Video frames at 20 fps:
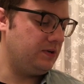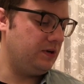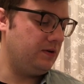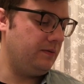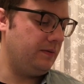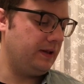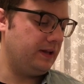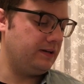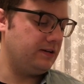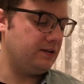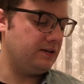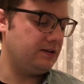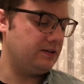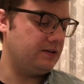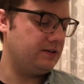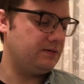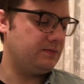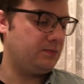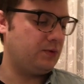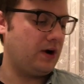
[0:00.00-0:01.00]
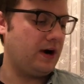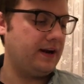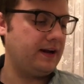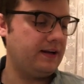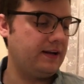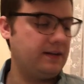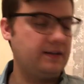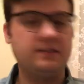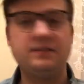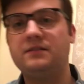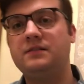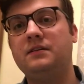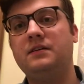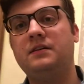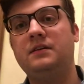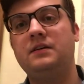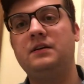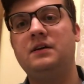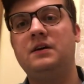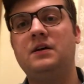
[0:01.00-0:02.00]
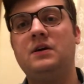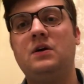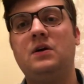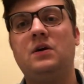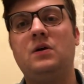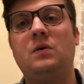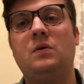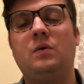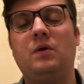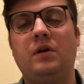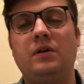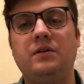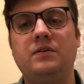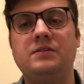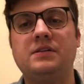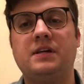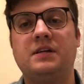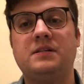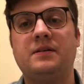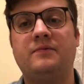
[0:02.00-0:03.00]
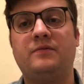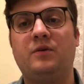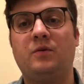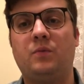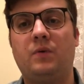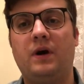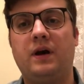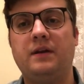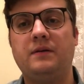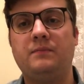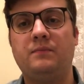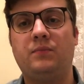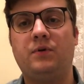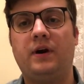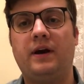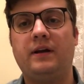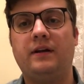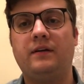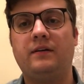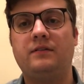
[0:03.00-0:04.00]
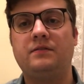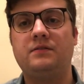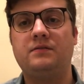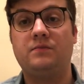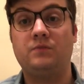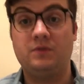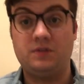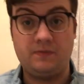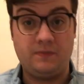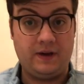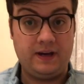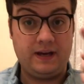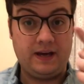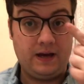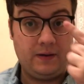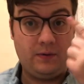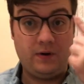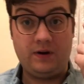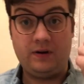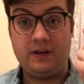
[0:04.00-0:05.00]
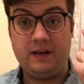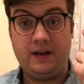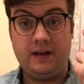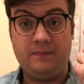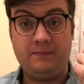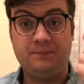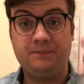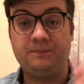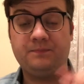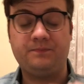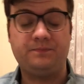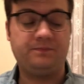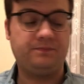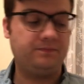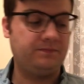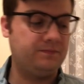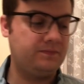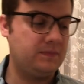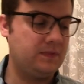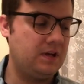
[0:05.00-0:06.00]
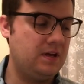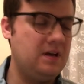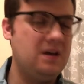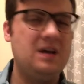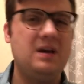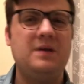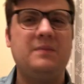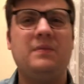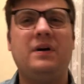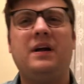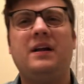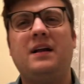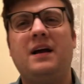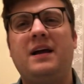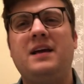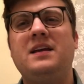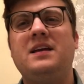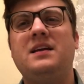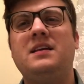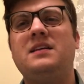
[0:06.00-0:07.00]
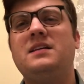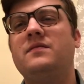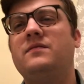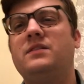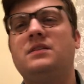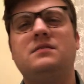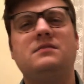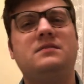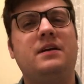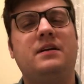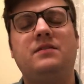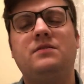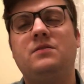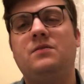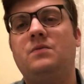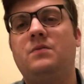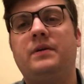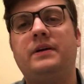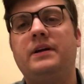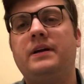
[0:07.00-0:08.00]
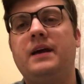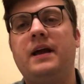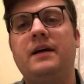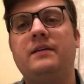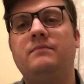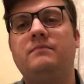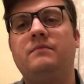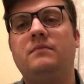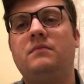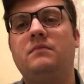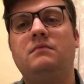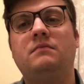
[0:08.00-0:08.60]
beauty blenders, products are all used except for one product was my eyebrow kit. But I can even tell you where to get